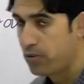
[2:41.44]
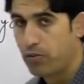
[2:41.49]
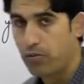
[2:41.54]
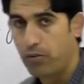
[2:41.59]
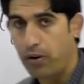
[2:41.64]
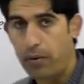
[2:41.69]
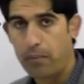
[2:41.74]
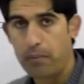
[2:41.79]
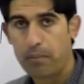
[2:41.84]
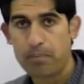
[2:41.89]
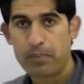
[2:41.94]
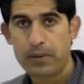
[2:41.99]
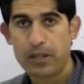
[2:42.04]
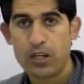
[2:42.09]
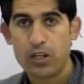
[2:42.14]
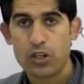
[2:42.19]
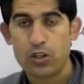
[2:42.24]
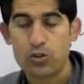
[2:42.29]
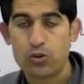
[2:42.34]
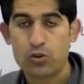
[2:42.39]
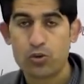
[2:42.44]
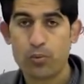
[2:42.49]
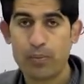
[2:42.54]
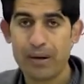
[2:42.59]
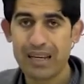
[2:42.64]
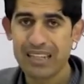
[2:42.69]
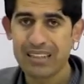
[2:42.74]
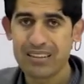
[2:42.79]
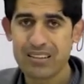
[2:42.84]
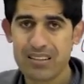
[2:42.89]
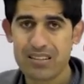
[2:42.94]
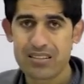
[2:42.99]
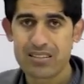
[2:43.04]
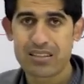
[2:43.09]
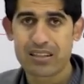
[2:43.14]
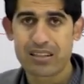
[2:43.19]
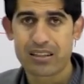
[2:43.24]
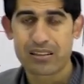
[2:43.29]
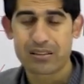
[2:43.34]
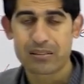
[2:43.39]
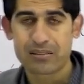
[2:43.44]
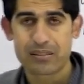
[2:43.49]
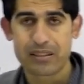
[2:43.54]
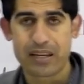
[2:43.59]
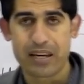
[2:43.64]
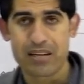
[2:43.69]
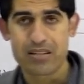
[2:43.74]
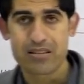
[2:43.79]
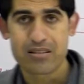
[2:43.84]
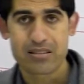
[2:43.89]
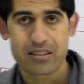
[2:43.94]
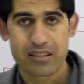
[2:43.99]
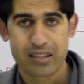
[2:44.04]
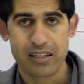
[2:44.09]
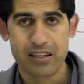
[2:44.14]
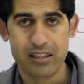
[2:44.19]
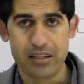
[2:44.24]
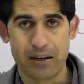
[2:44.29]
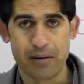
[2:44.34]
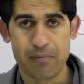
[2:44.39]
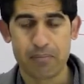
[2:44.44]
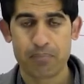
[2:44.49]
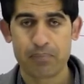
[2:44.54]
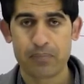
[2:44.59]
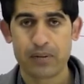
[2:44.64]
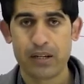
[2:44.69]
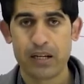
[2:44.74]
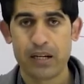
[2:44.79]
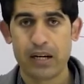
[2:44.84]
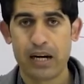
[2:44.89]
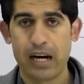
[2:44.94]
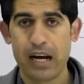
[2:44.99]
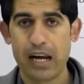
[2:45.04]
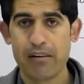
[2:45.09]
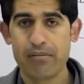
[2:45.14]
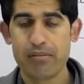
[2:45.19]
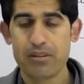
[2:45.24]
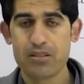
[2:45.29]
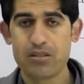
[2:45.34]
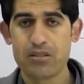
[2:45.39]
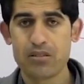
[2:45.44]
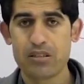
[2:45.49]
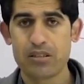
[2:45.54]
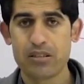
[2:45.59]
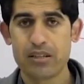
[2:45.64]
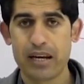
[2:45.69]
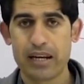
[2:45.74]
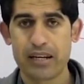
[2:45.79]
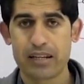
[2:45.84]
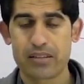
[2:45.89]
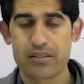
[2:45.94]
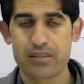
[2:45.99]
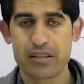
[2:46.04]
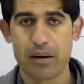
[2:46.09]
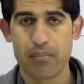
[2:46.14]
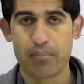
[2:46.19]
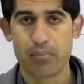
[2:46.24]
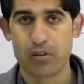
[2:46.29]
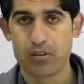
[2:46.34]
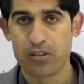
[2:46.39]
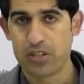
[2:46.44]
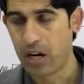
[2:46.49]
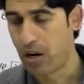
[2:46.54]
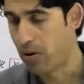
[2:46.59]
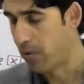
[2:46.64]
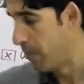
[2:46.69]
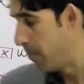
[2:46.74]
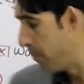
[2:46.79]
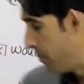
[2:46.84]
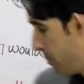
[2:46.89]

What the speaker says: the verb. To make this case clear, I have listed an example down.